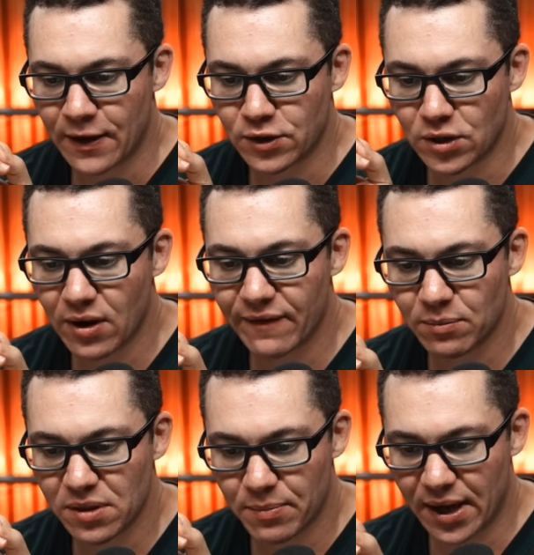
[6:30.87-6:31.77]
you don't have to
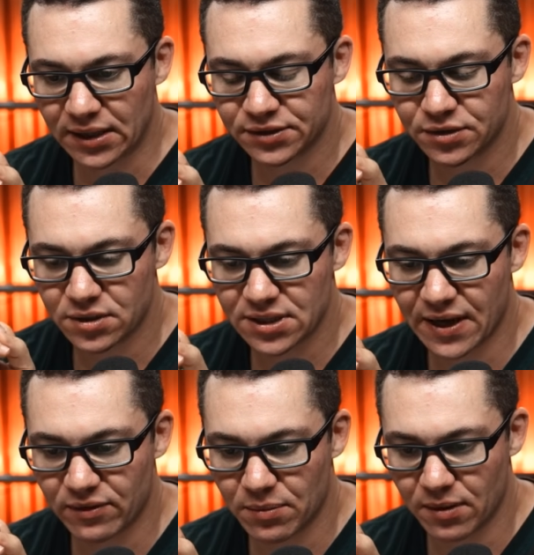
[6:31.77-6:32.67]
be the best, you just
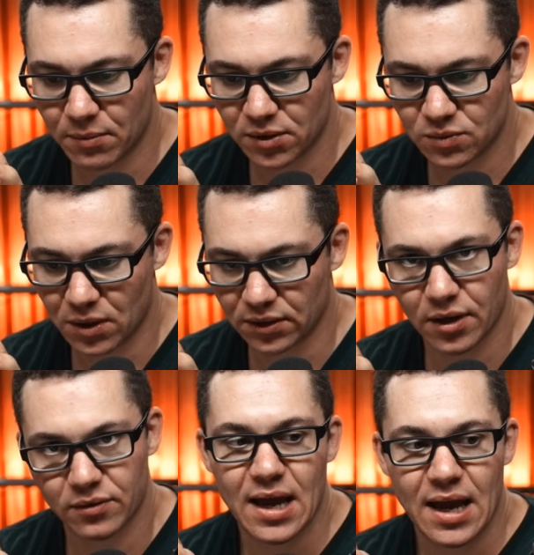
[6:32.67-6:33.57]
have to be the most well-known.